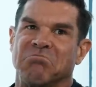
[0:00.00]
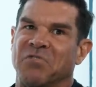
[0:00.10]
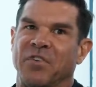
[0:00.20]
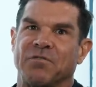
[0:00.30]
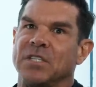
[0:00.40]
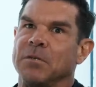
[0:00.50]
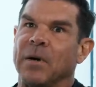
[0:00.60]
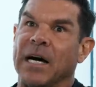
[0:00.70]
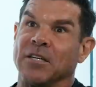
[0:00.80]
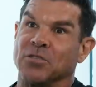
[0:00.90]
15
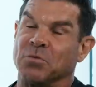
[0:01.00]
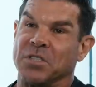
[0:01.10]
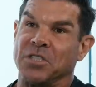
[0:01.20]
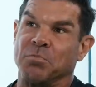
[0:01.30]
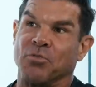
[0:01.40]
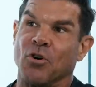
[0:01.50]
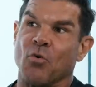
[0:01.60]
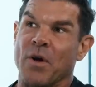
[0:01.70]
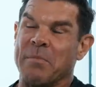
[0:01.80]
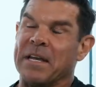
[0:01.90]
miles with these pro
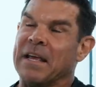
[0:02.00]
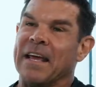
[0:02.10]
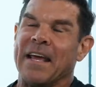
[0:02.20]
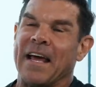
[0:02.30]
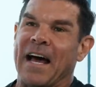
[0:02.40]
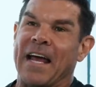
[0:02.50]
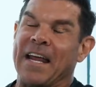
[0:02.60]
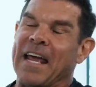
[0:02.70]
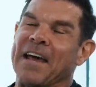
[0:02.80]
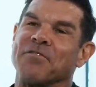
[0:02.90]
women.
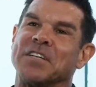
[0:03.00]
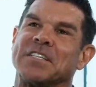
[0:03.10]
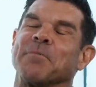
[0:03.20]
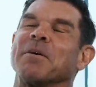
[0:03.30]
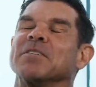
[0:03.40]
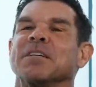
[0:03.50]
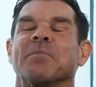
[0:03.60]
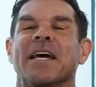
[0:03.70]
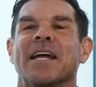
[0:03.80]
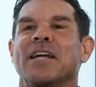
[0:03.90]
And every step I was like,
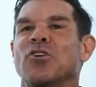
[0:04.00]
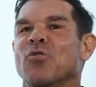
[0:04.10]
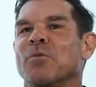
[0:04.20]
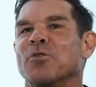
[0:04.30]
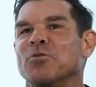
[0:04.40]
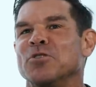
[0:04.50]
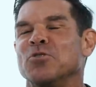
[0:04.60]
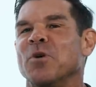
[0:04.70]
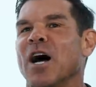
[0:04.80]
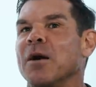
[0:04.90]
man, I know I'm going
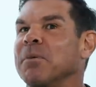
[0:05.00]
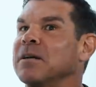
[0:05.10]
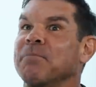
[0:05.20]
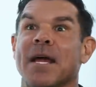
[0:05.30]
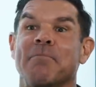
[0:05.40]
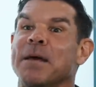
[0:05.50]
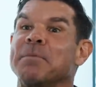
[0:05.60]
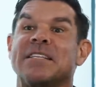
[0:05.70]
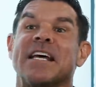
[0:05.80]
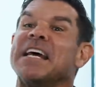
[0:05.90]
too hard, but man,
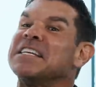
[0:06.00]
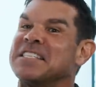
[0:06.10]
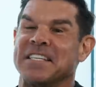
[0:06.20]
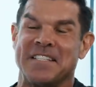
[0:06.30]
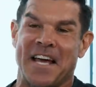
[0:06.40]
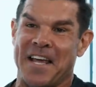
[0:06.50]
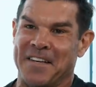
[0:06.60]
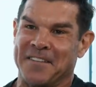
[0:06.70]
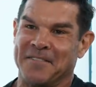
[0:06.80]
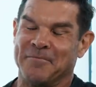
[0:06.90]
maybe today is the day.
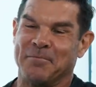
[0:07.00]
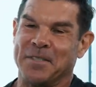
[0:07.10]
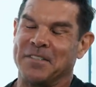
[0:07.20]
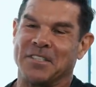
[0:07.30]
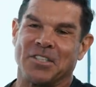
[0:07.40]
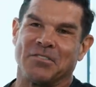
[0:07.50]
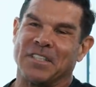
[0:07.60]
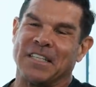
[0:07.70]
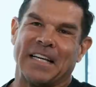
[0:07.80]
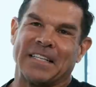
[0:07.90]
Mm. But it's
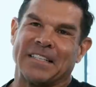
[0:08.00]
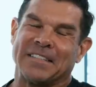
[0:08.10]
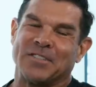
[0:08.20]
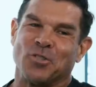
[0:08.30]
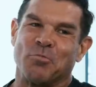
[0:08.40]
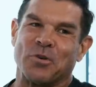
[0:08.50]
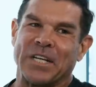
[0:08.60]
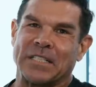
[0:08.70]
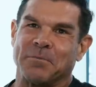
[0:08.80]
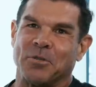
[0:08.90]
literally like so
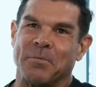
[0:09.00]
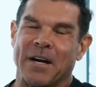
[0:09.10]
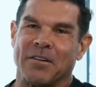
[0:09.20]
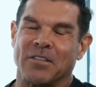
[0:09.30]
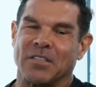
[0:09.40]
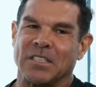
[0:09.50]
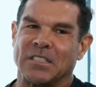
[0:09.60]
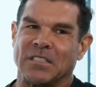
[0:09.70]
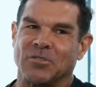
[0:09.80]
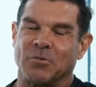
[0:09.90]
predictable. Marathon is
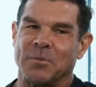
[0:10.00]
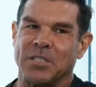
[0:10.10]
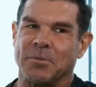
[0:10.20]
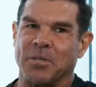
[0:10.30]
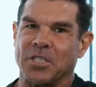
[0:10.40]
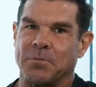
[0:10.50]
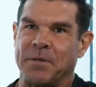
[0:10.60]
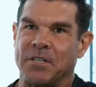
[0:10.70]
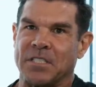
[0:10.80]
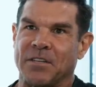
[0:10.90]
so much about
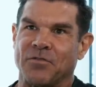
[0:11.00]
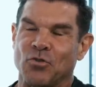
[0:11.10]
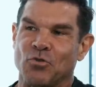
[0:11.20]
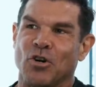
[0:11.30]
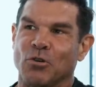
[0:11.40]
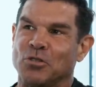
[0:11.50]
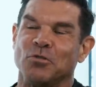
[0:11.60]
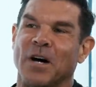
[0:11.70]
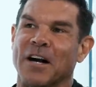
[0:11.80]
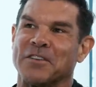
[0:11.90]
experience. If you go
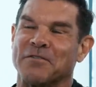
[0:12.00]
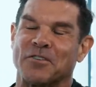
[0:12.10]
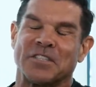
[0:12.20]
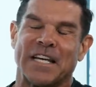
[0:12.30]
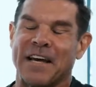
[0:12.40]
too hard in the first